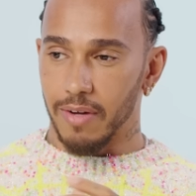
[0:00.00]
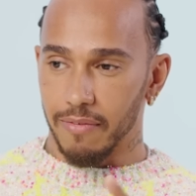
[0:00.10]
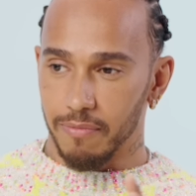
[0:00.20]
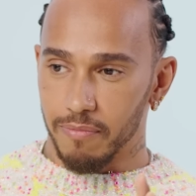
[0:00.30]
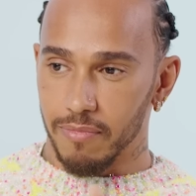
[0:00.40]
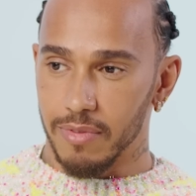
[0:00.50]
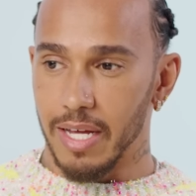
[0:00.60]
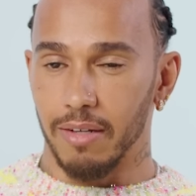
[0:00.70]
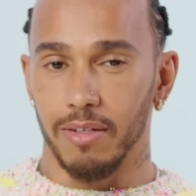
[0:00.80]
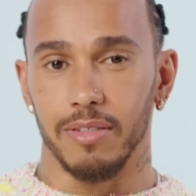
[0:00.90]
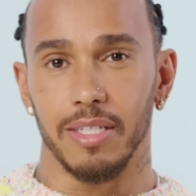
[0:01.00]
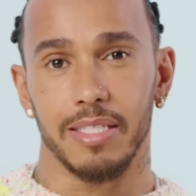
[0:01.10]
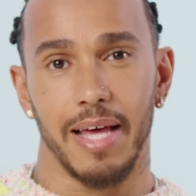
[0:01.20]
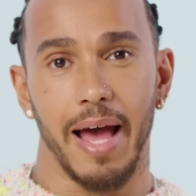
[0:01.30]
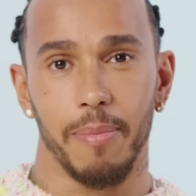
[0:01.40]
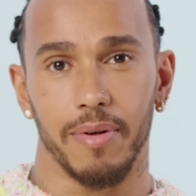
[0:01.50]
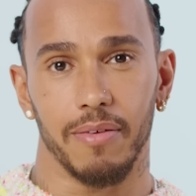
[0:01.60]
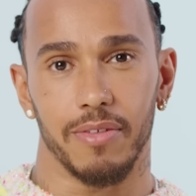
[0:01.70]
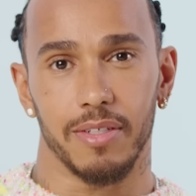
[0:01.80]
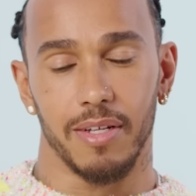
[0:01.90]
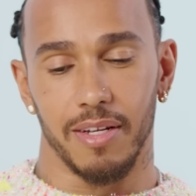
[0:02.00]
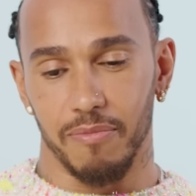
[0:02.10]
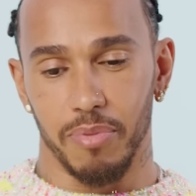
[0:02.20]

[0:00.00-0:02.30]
I've downloaded this app and I've